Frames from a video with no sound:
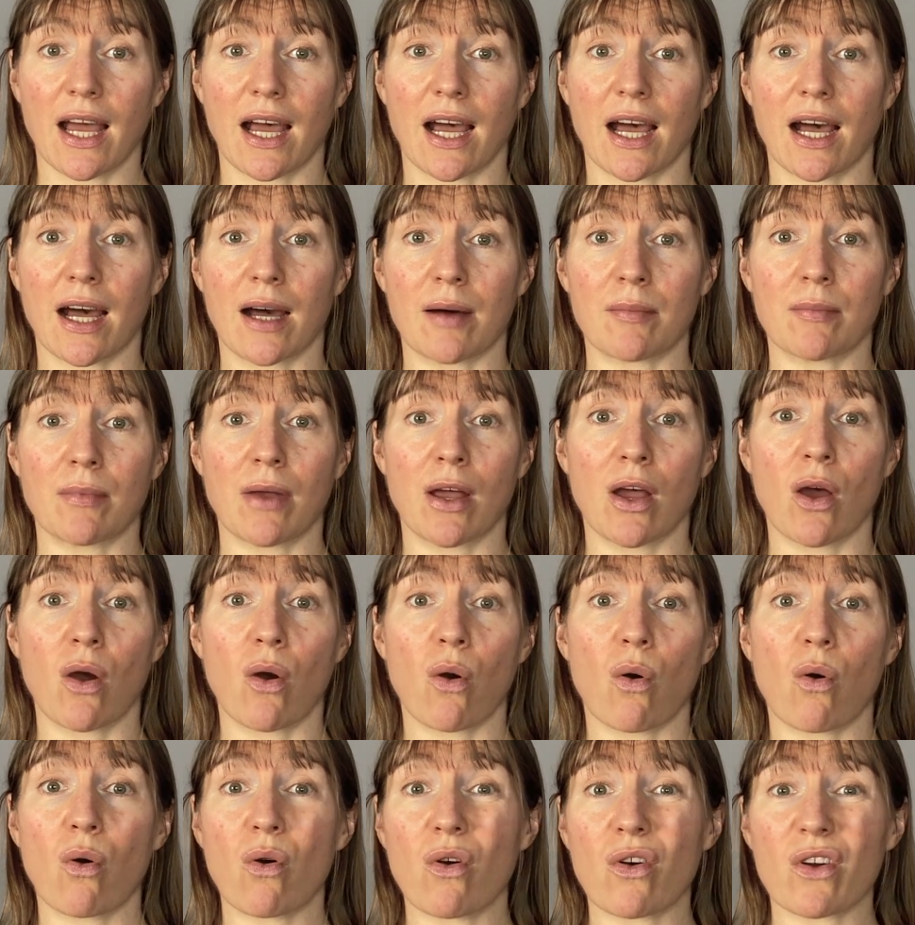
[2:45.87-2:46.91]
um,
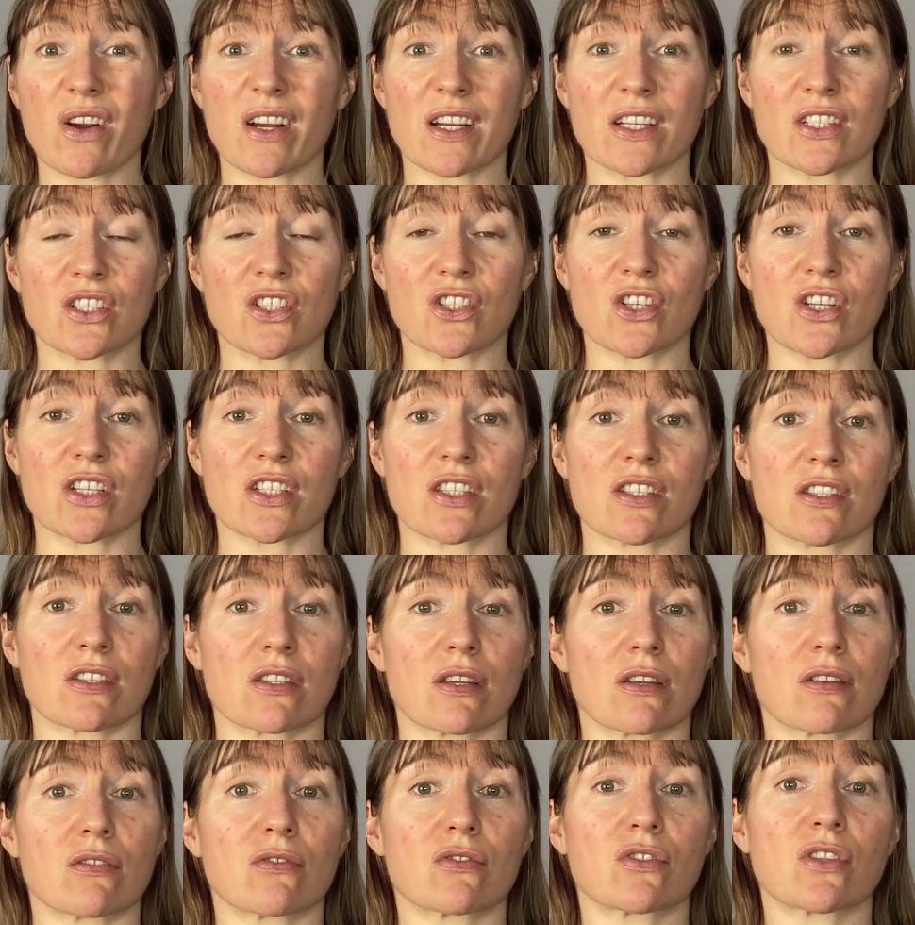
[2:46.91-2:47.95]
or is just
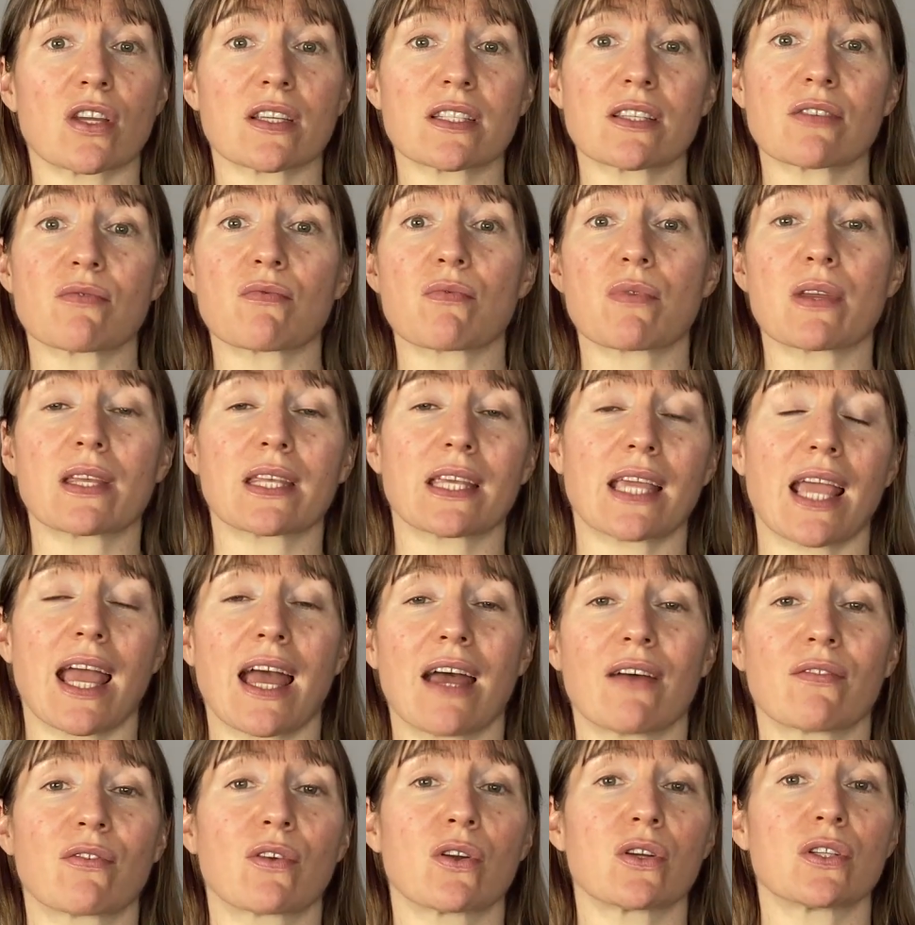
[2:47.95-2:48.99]
doesn't really
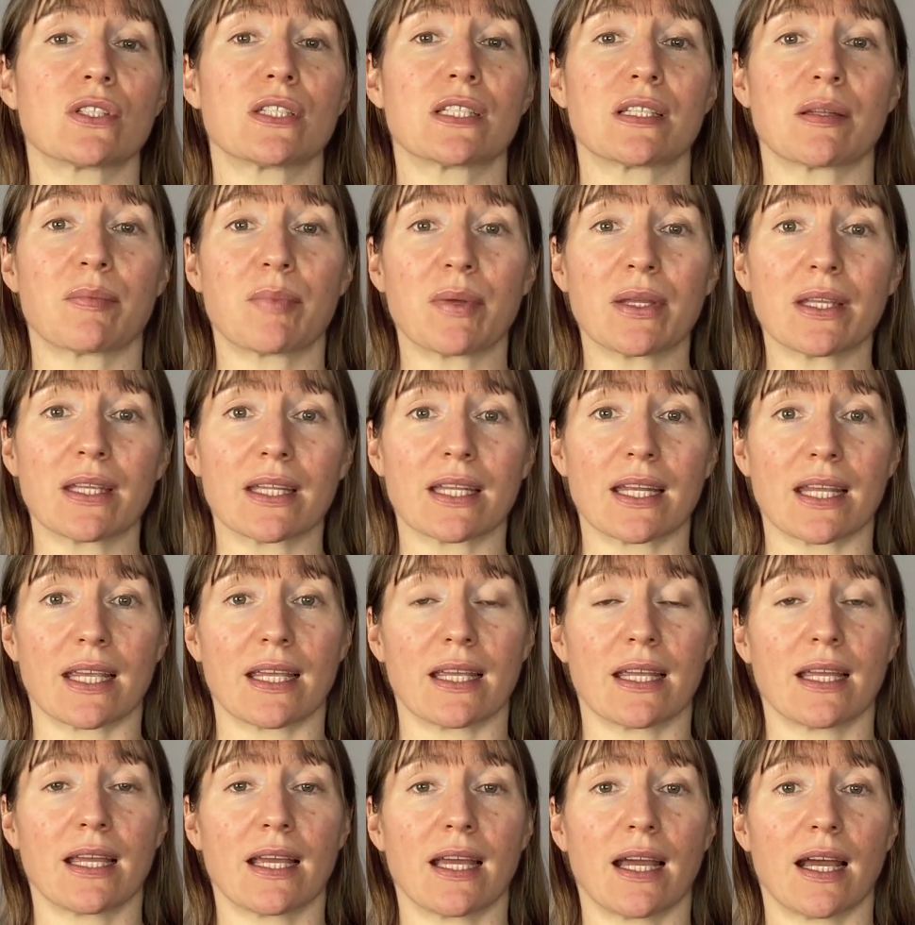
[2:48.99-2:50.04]
have good
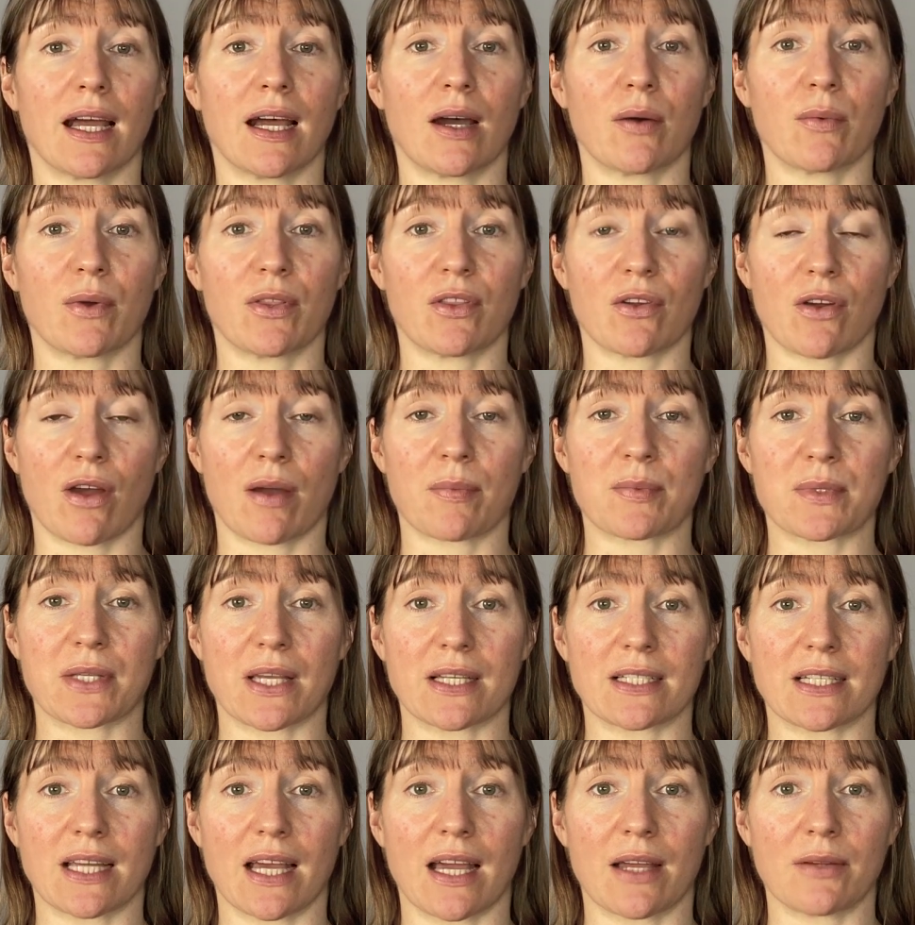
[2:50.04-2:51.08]
stability when they're
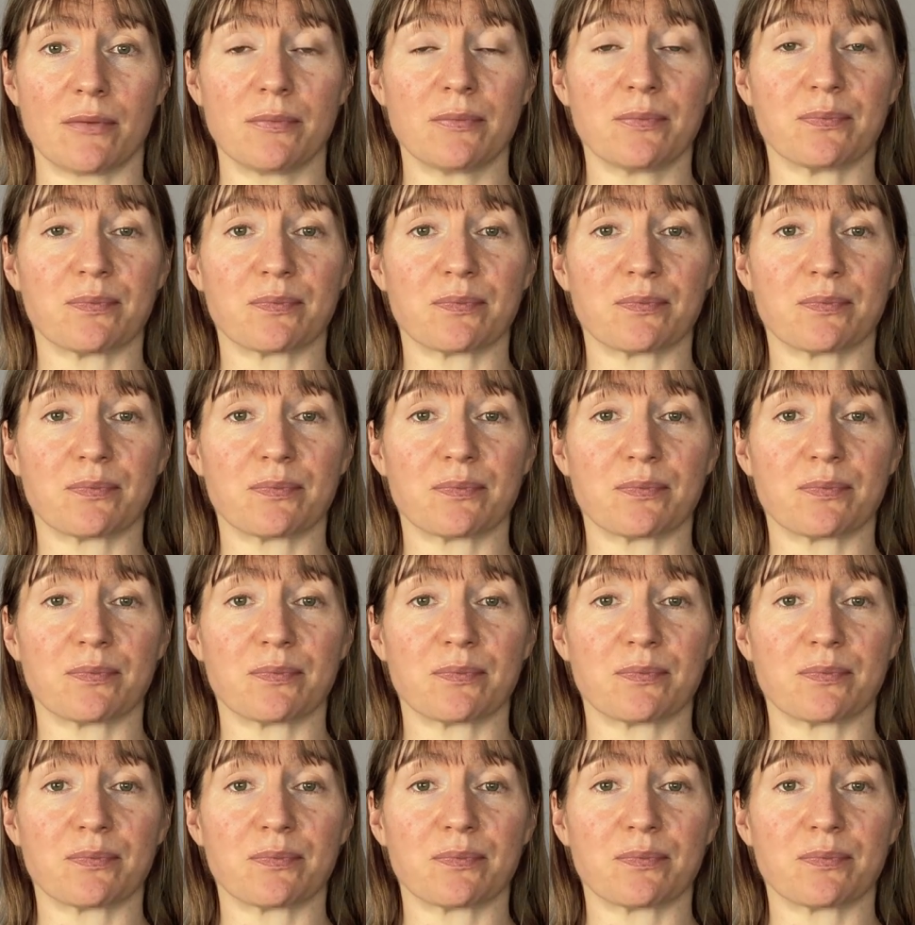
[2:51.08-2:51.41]
upside down,